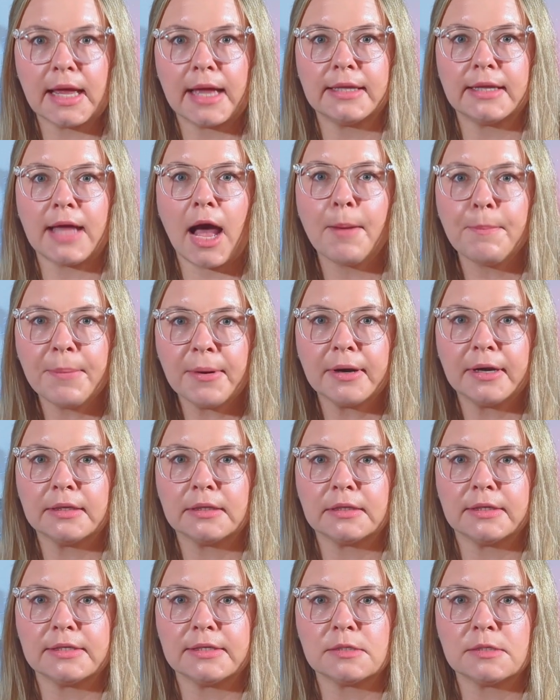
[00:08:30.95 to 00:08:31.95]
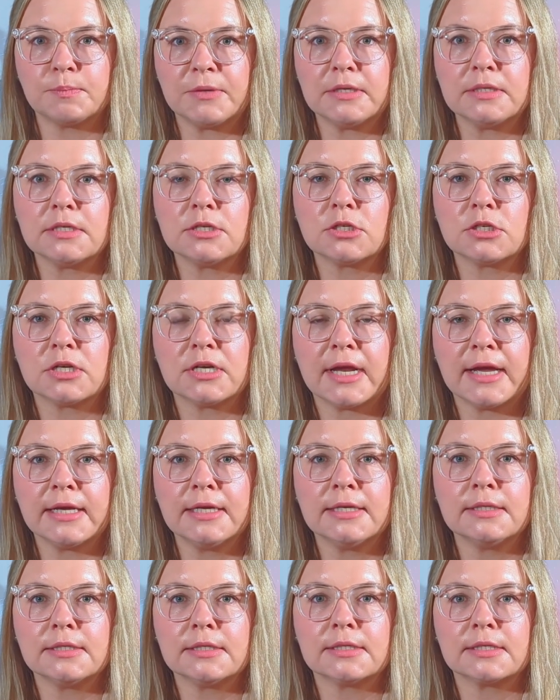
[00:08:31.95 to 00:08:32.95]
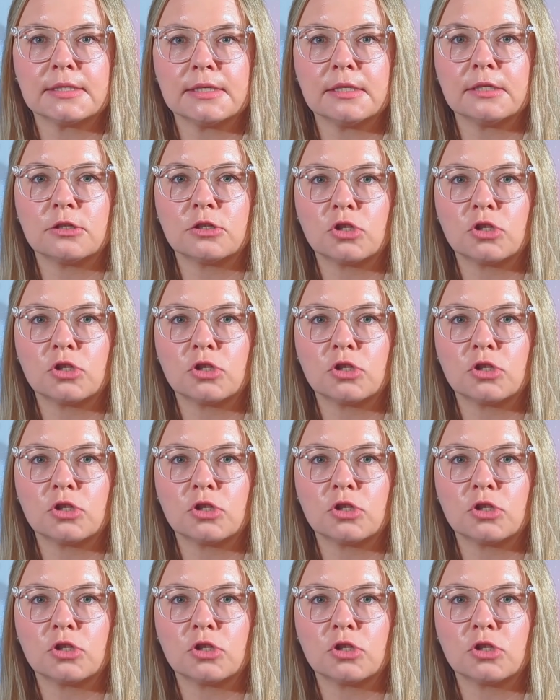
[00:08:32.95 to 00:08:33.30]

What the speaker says: and apparently species lines